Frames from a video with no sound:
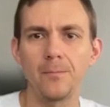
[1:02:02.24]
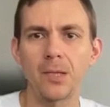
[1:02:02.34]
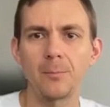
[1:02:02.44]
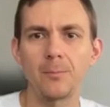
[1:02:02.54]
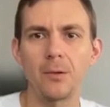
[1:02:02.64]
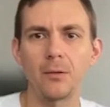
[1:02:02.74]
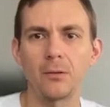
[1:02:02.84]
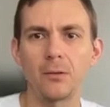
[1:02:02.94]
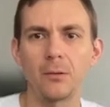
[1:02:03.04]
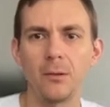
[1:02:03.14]
ping
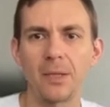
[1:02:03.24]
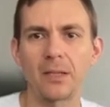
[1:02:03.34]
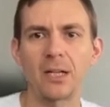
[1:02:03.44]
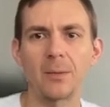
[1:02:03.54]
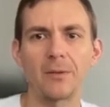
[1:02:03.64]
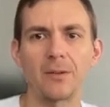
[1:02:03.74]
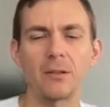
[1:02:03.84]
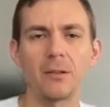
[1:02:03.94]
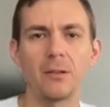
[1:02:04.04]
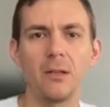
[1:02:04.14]
pong ping time
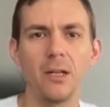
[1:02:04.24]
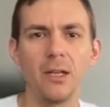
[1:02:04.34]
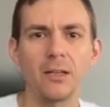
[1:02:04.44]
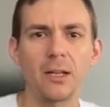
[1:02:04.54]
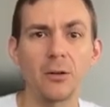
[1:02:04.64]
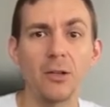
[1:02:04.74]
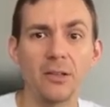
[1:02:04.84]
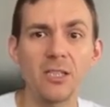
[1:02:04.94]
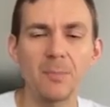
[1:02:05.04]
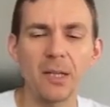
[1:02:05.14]
event. Now,
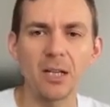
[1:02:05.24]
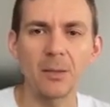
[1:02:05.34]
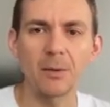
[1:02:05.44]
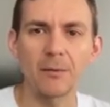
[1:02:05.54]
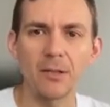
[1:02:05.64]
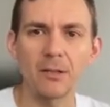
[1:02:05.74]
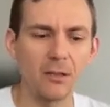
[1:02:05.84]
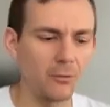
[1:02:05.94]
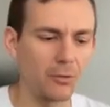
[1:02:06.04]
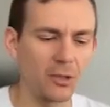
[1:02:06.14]
this ping time event
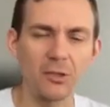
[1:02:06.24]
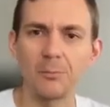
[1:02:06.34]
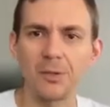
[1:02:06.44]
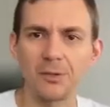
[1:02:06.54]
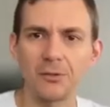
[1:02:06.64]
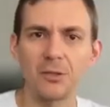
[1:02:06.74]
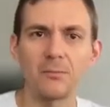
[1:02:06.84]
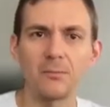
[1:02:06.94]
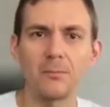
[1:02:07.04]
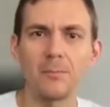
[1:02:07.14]
will need to be routed
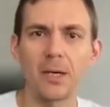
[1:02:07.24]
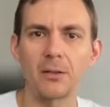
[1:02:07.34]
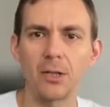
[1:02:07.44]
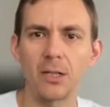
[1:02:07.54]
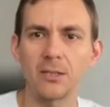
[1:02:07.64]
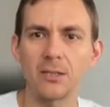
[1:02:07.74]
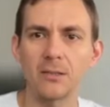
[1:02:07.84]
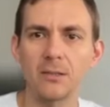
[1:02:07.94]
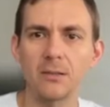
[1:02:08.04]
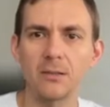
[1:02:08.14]
back to us,
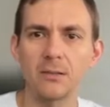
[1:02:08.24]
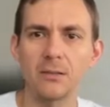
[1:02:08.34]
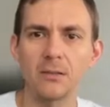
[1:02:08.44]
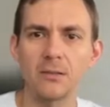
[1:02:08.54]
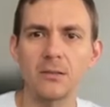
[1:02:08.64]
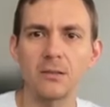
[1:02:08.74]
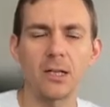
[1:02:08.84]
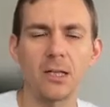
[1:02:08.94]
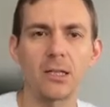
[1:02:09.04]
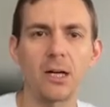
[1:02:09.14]

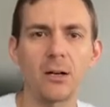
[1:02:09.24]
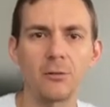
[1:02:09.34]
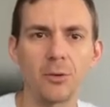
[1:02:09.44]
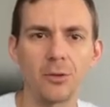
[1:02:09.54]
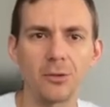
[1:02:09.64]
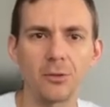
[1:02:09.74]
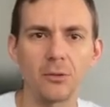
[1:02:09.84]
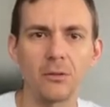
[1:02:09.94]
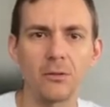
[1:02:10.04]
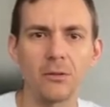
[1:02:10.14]
and our
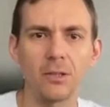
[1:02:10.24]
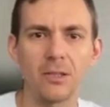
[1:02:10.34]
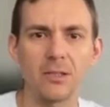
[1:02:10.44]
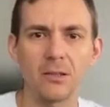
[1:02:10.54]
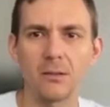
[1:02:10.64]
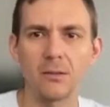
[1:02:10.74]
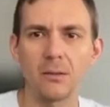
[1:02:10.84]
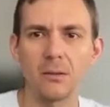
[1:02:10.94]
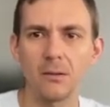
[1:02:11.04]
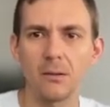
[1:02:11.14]
module is the
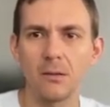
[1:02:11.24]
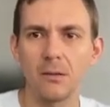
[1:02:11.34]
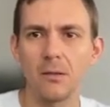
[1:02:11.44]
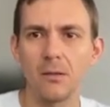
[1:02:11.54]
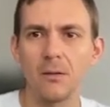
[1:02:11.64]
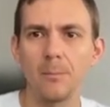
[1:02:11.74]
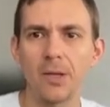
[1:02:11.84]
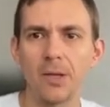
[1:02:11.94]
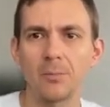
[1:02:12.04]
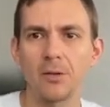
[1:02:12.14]

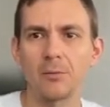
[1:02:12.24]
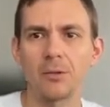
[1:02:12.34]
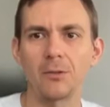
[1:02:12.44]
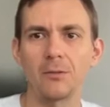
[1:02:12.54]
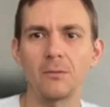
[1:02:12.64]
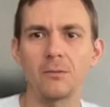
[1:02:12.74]
ping pong module.